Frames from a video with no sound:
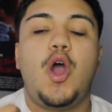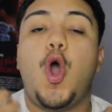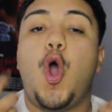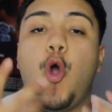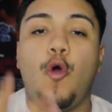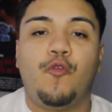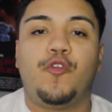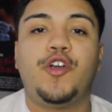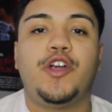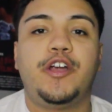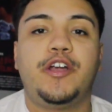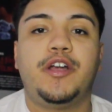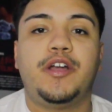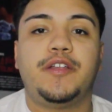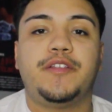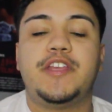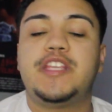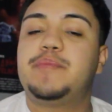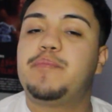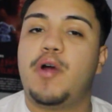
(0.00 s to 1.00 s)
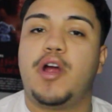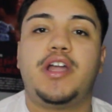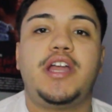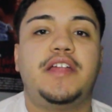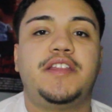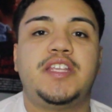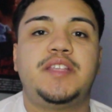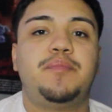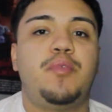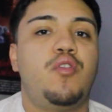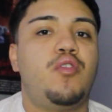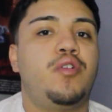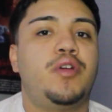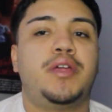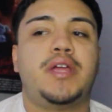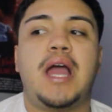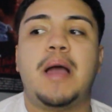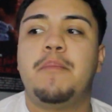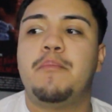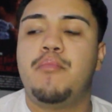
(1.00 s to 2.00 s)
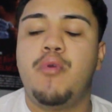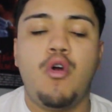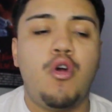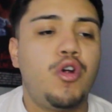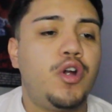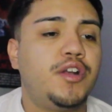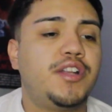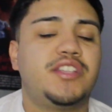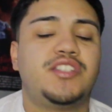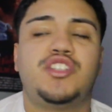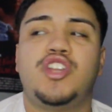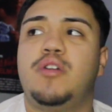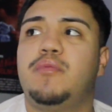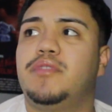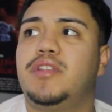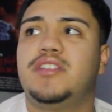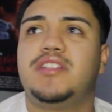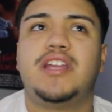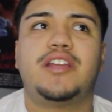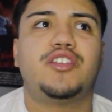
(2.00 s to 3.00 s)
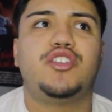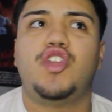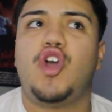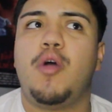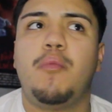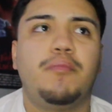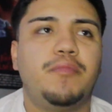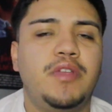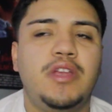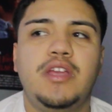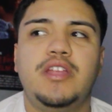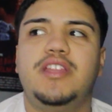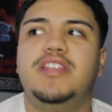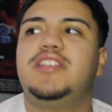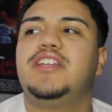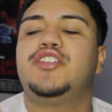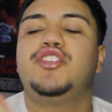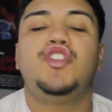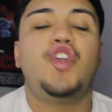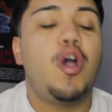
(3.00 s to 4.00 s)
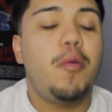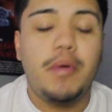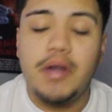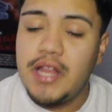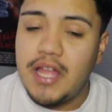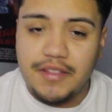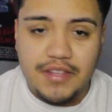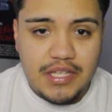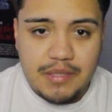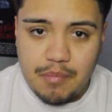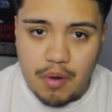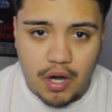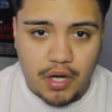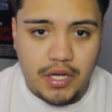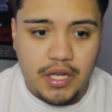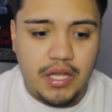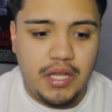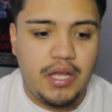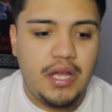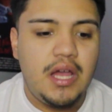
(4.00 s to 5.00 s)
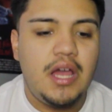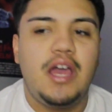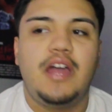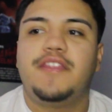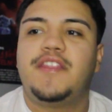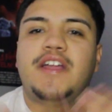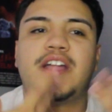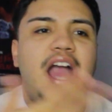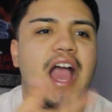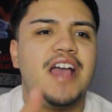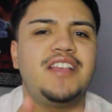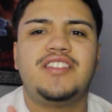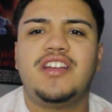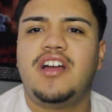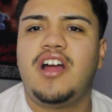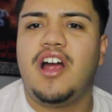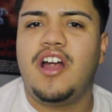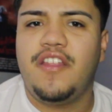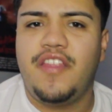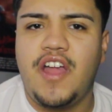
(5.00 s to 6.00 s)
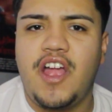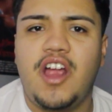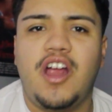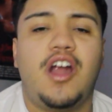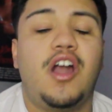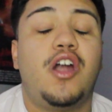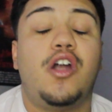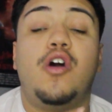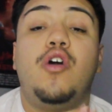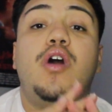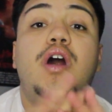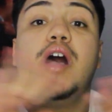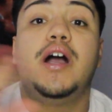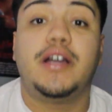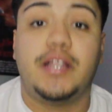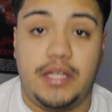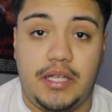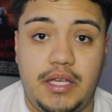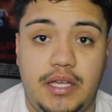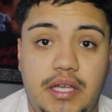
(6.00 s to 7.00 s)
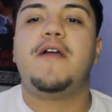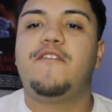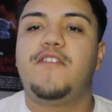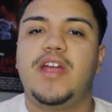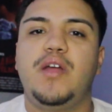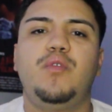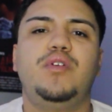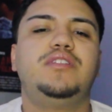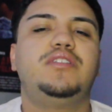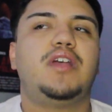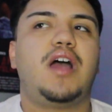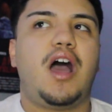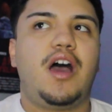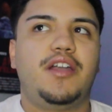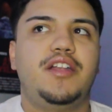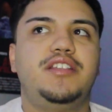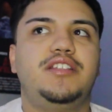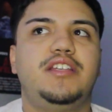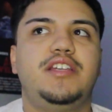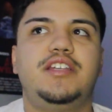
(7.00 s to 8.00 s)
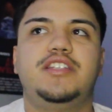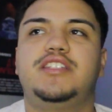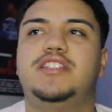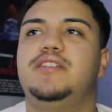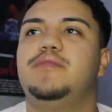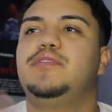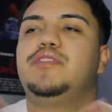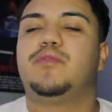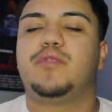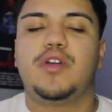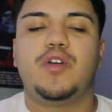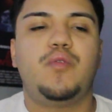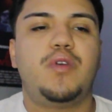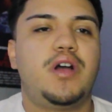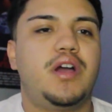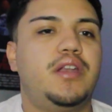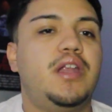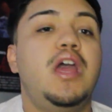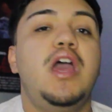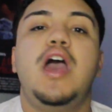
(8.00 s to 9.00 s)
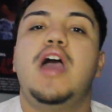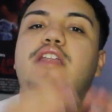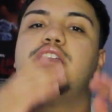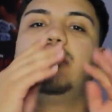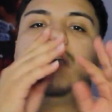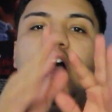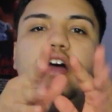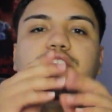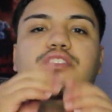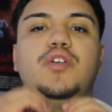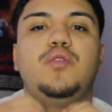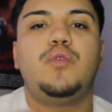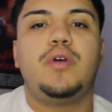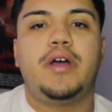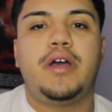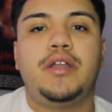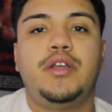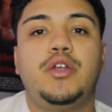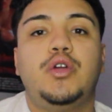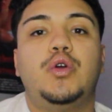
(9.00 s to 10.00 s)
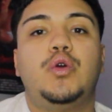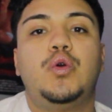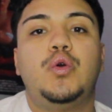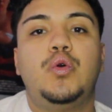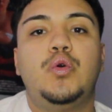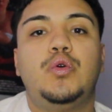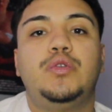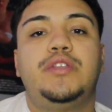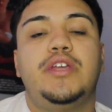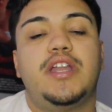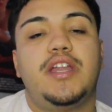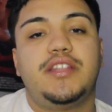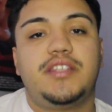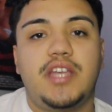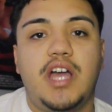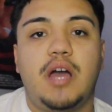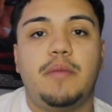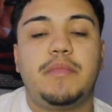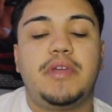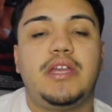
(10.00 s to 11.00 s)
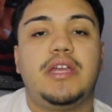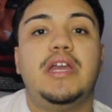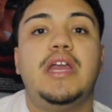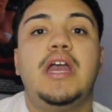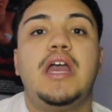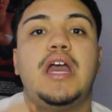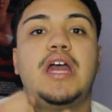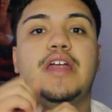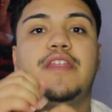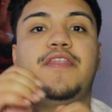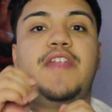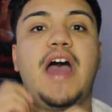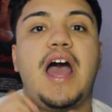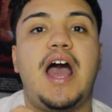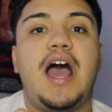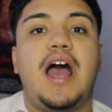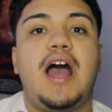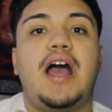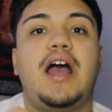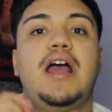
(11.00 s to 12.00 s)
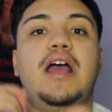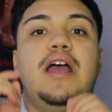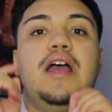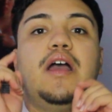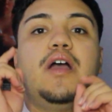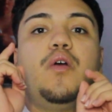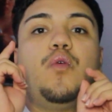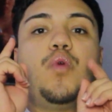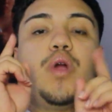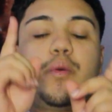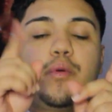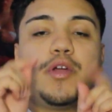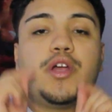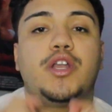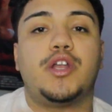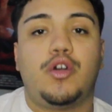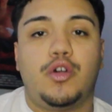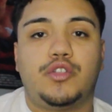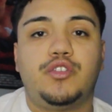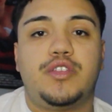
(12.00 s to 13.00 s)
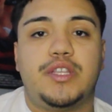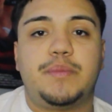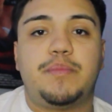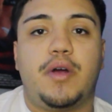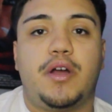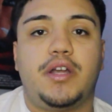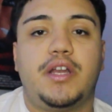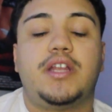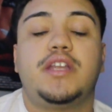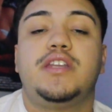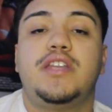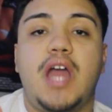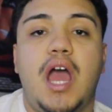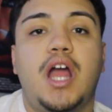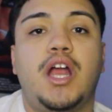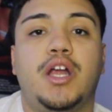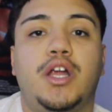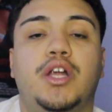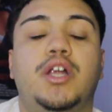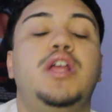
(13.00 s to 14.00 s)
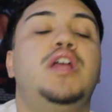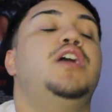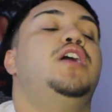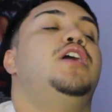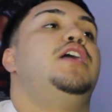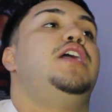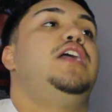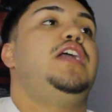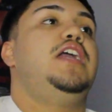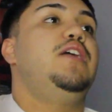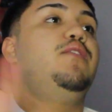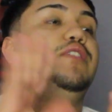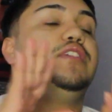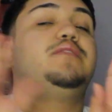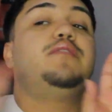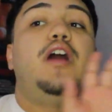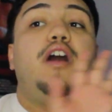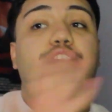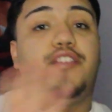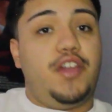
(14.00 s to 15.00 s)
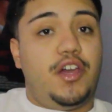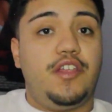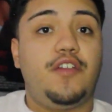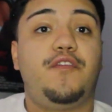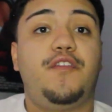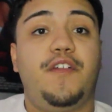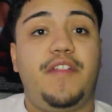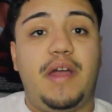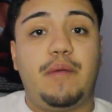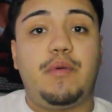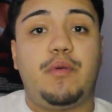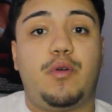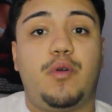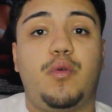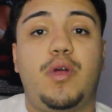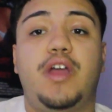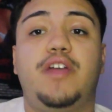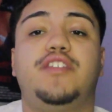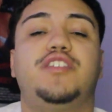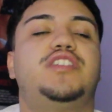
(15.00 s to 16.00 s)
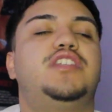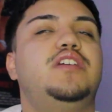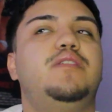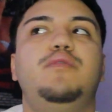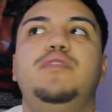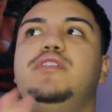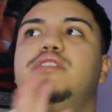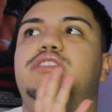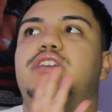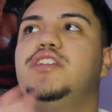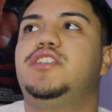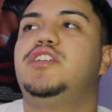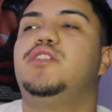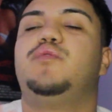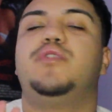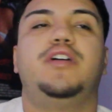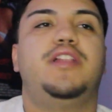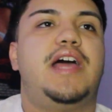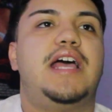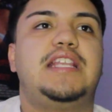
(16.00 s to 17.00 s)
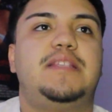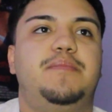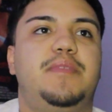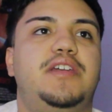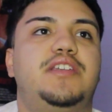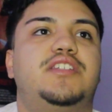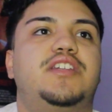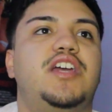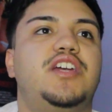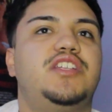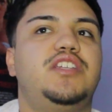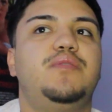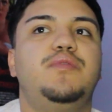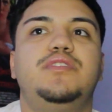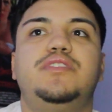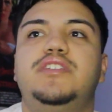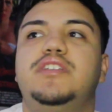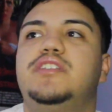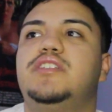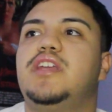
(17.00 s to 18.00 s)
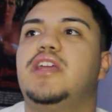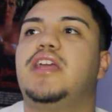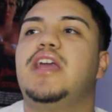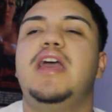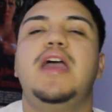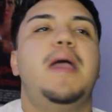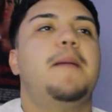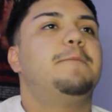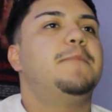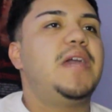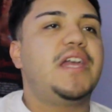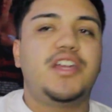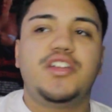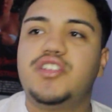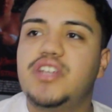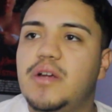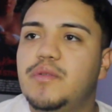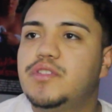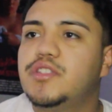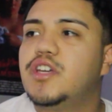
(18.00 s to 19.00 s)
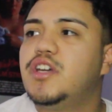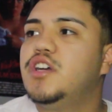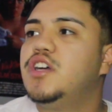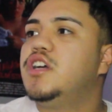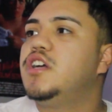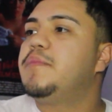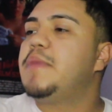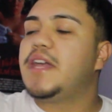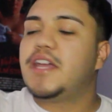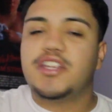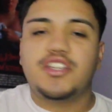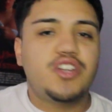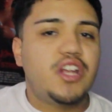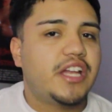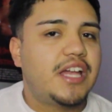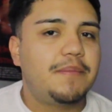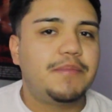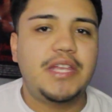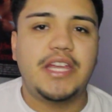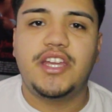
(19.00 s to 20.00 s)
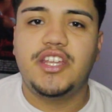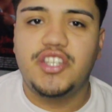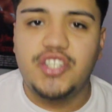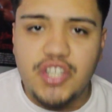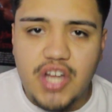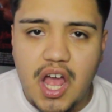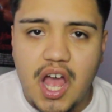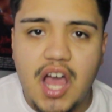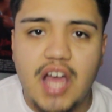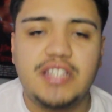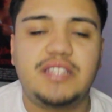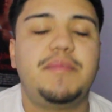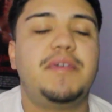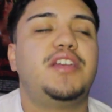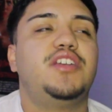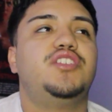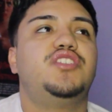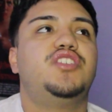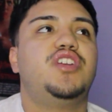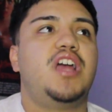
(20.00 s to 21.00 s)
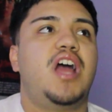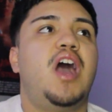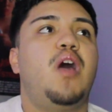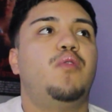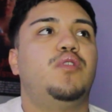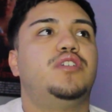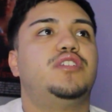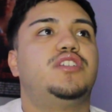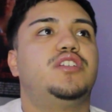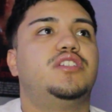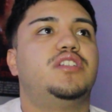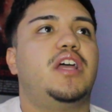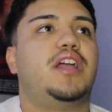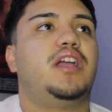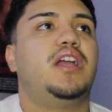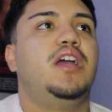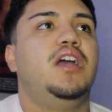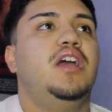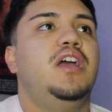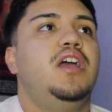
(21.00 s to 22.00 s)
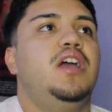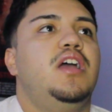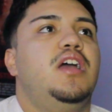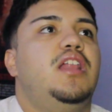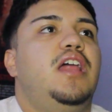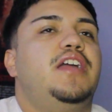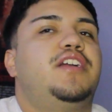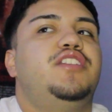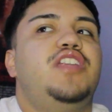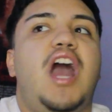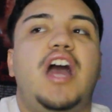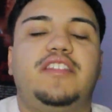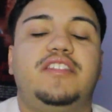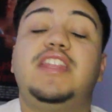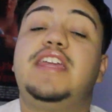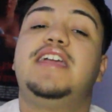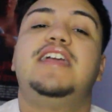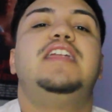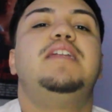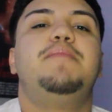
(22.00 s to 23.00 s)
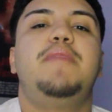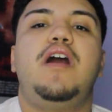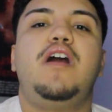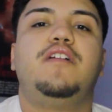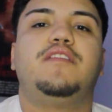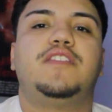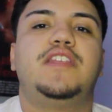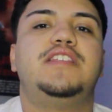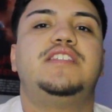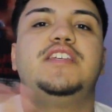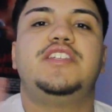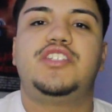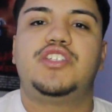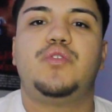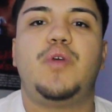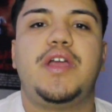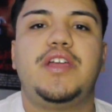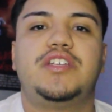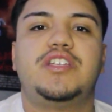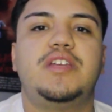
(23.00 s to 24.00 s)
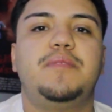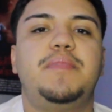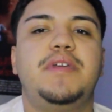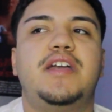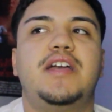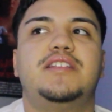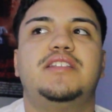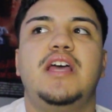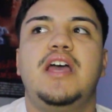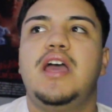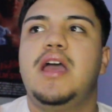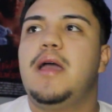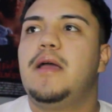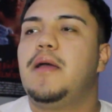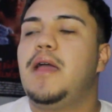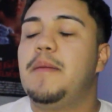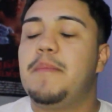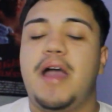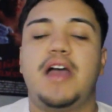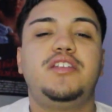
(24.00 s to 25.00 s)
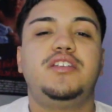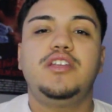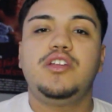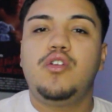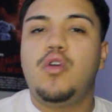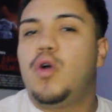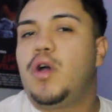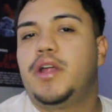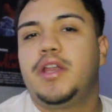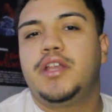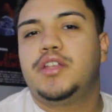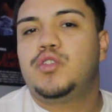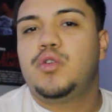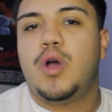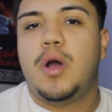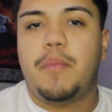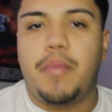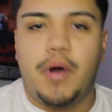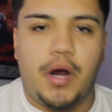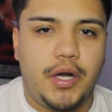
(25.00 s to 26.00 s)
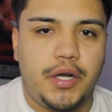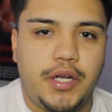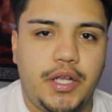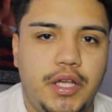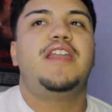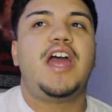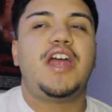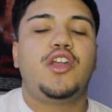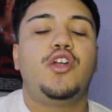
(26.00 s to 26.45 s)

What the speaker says: over this party at this point. I'm bored. There's like nobody at this party. The guys that are there are all ugly. My friend was, honestly, she was a real one. Not the one who didn't tell me that where we're gonna go to this party. Not her. It was the other friend that we were with. She was such a real ass bitch because she was just like making sure I was good, making sure I kept taking shots, making sure I was just like not thinking about this situation. Because imagine going into a party, not